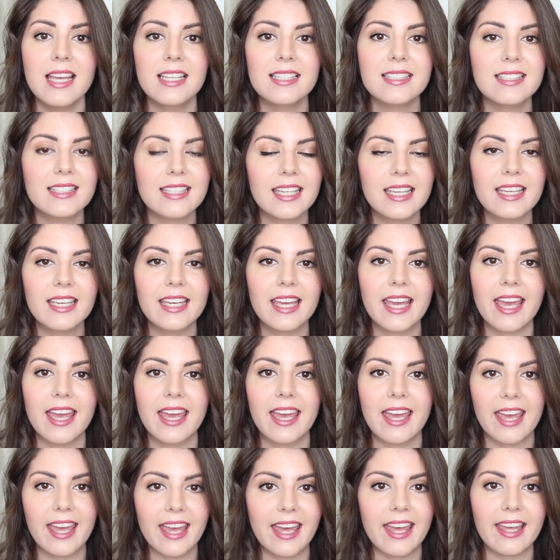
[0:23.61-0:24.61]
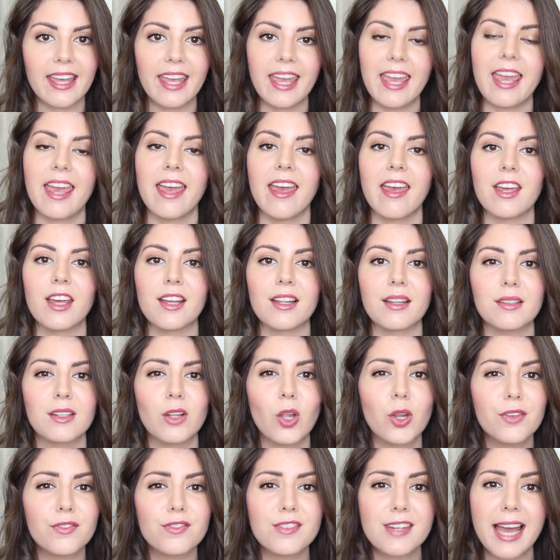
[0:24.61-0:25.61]
skincare, hair care, and a
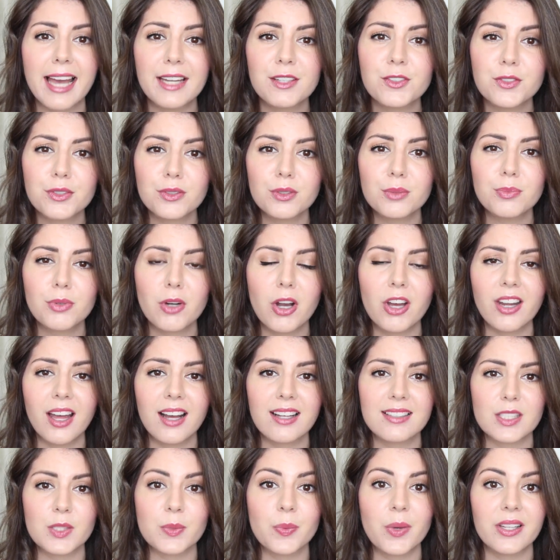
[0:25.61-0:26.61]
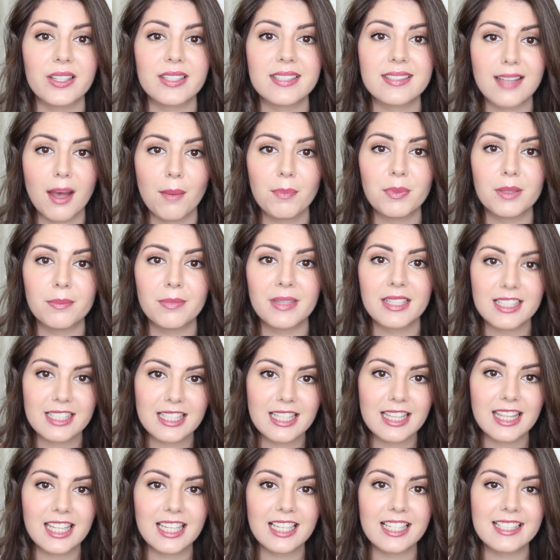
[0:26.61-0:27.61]
lot of natural products, as well as
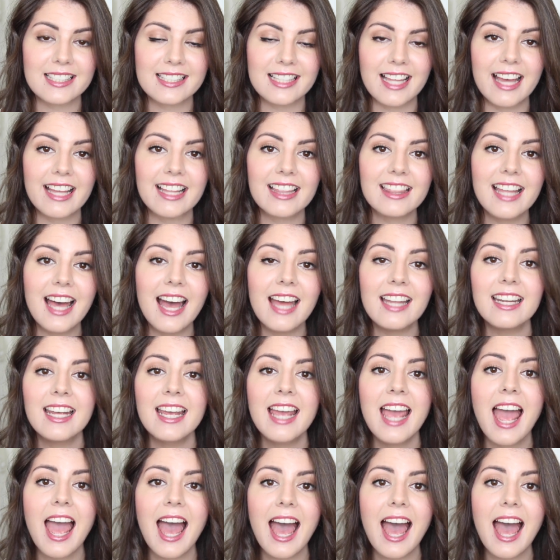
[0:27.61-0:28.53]
supplements and things like that,